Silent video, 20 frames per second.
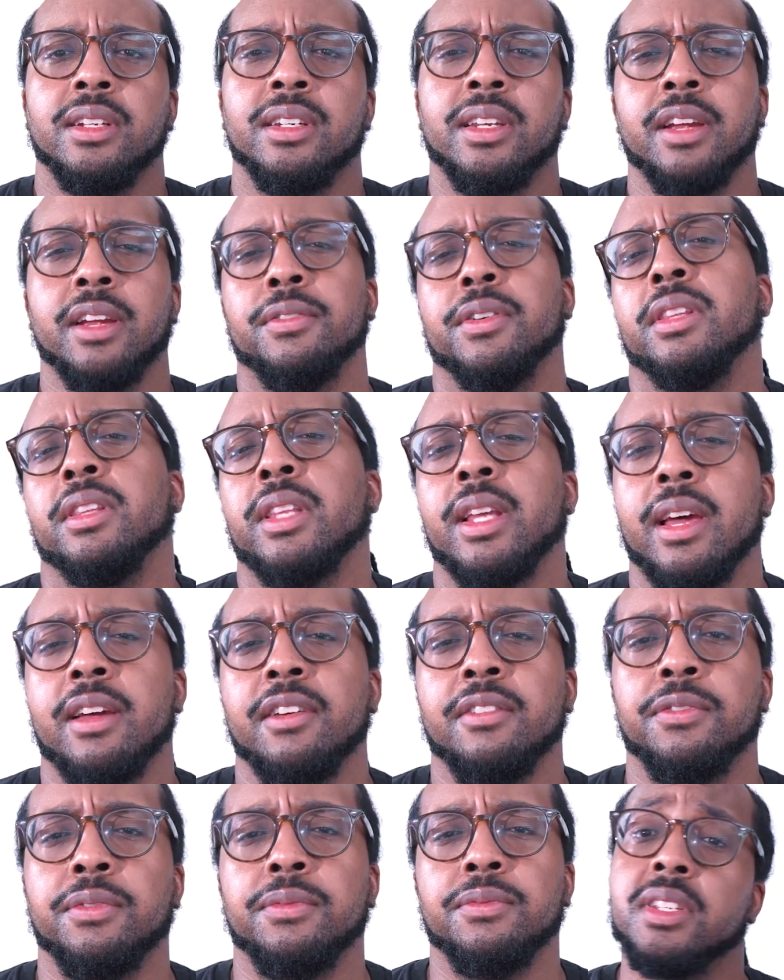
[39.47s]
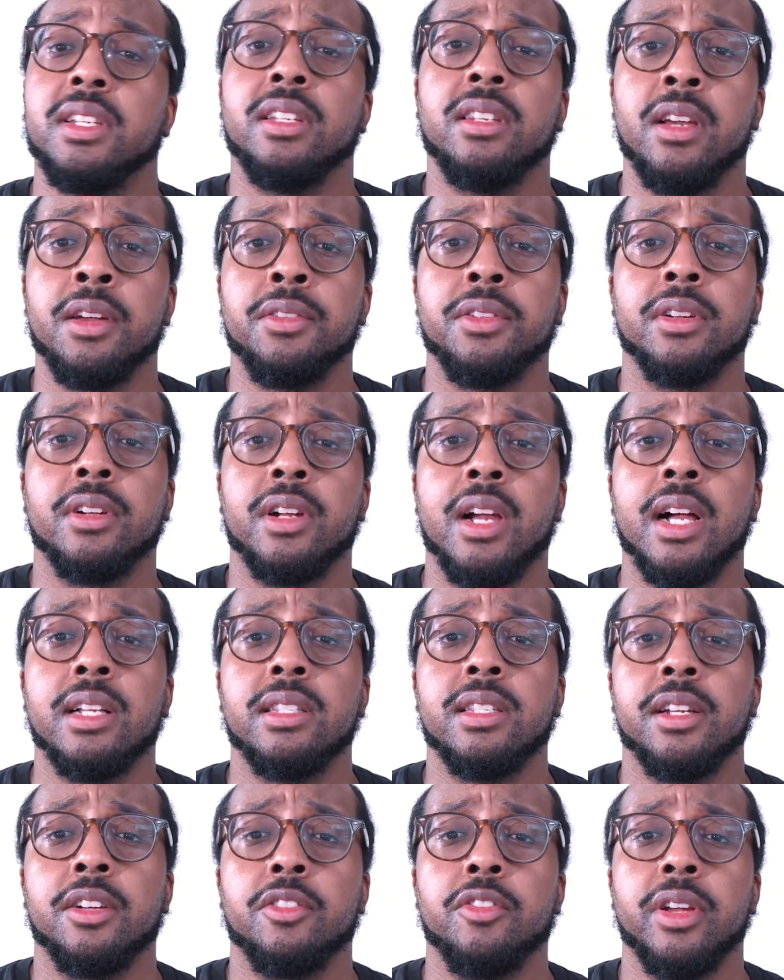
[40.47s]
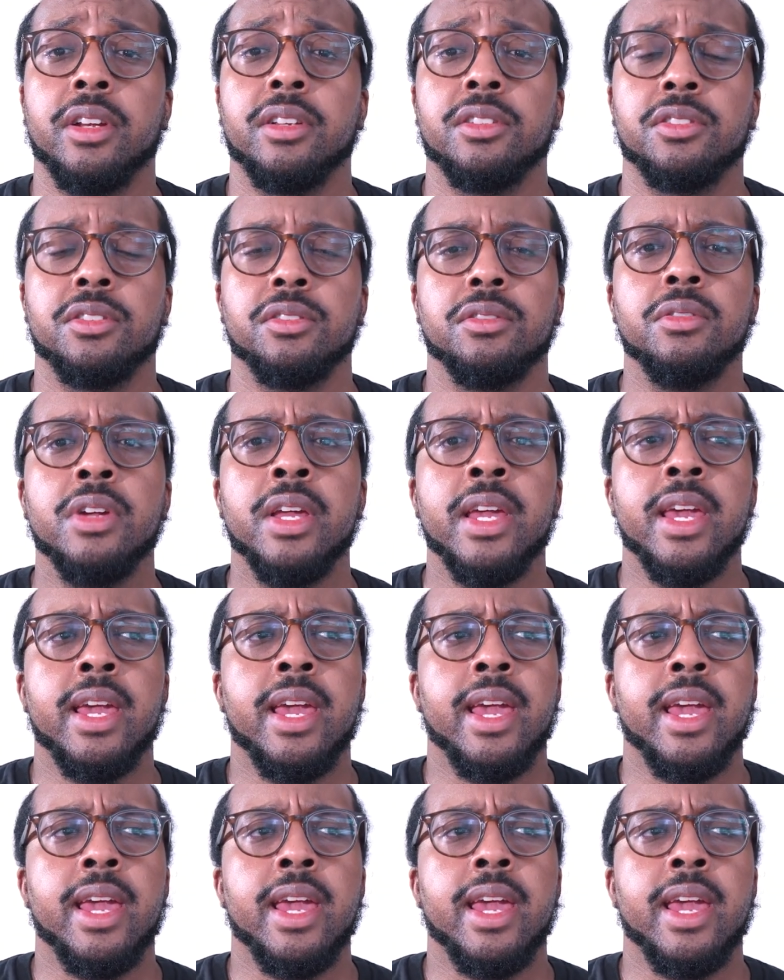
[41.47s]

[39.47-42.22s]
different that I've seen other content creators do,